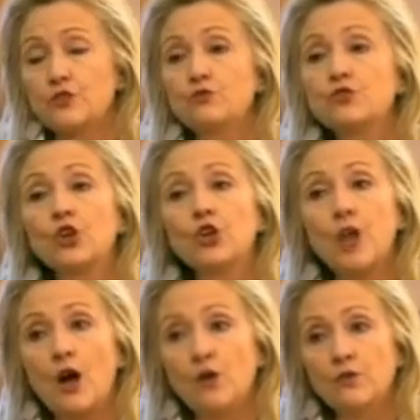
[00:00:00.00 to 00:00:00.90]
to
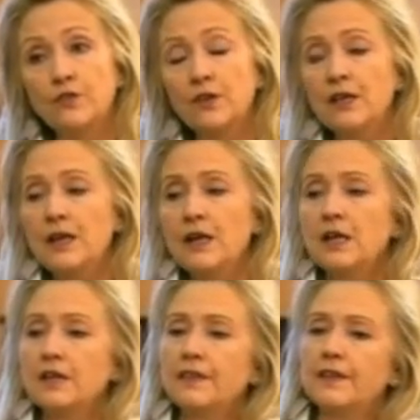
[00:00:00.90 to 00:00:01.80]
turn over
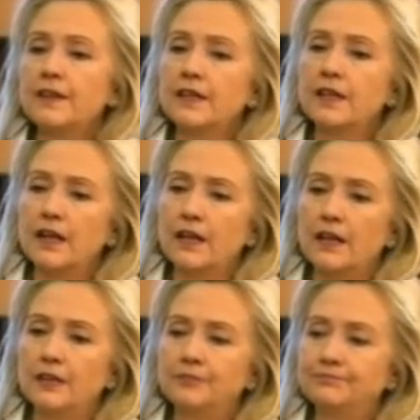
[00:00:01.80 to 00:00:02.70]
the
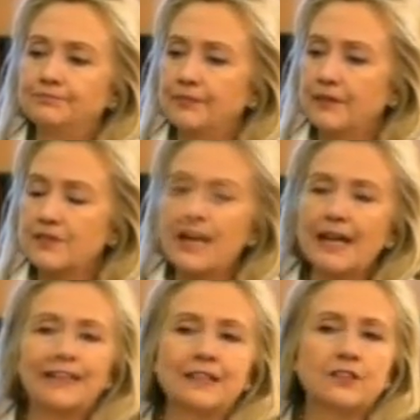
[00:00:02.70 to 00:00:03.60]

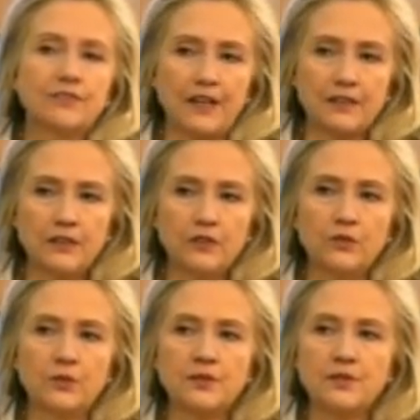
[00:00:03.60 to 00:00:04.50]
second defendant,
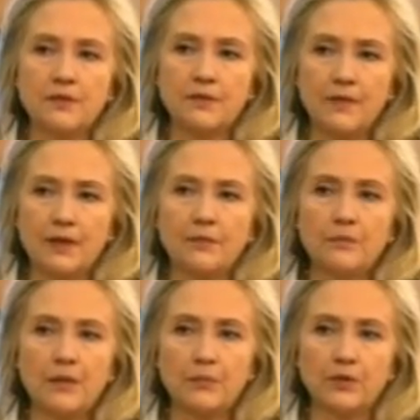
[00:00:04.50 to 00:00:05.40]
who is a
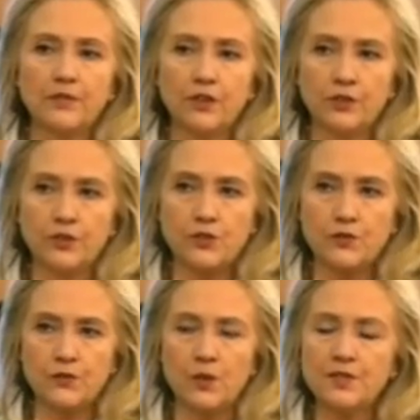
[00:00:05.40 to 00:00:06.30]
member of the Quds
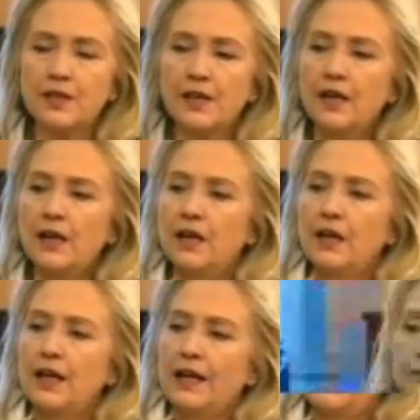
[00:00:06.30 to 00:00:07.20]
Force.
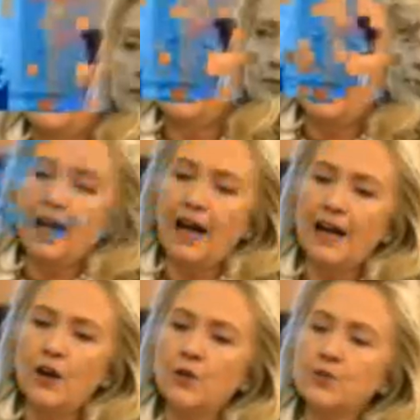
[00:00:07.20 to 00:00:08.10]

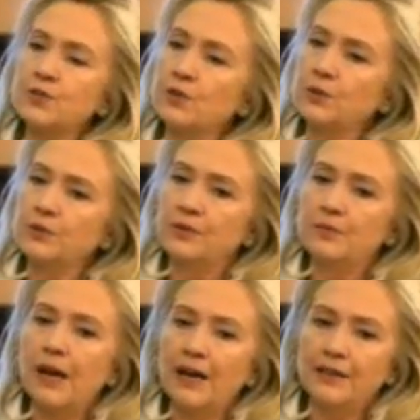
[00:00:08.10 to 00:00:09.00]
I also would
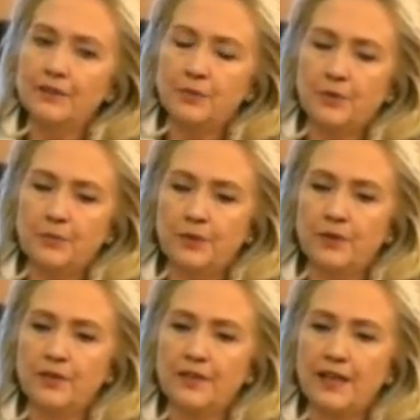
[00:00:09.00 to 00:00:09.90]
remind
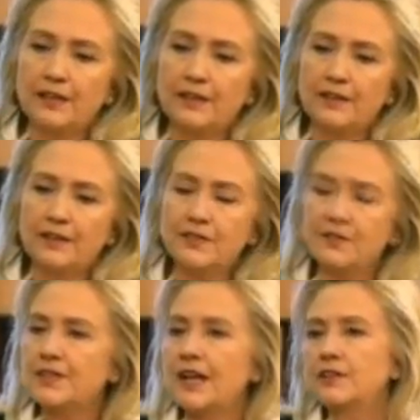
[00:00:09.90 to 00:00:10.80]
people that this
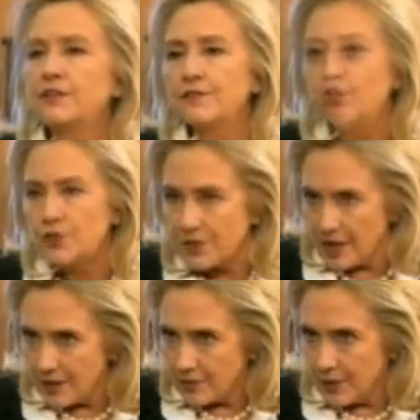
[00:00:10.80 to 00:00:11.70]
is not the first
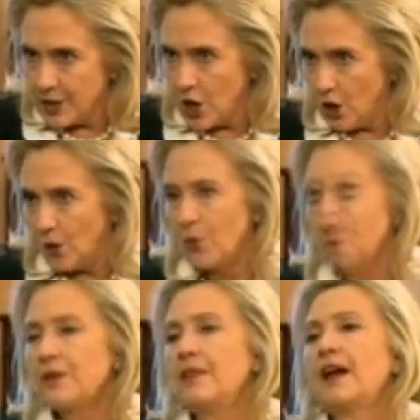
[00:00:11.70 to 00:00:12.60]
time we know
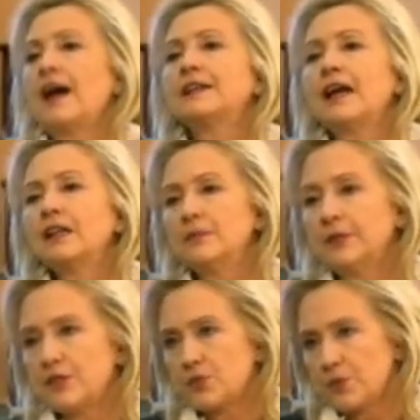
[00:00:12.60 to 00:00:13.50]
that
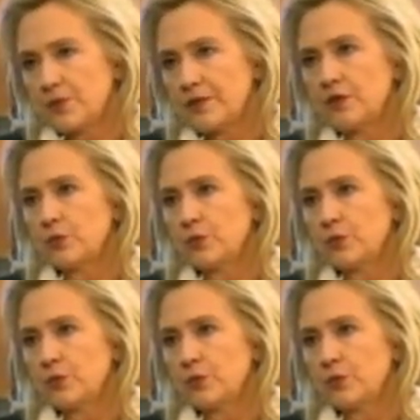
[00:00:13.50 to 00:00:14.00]
elements within the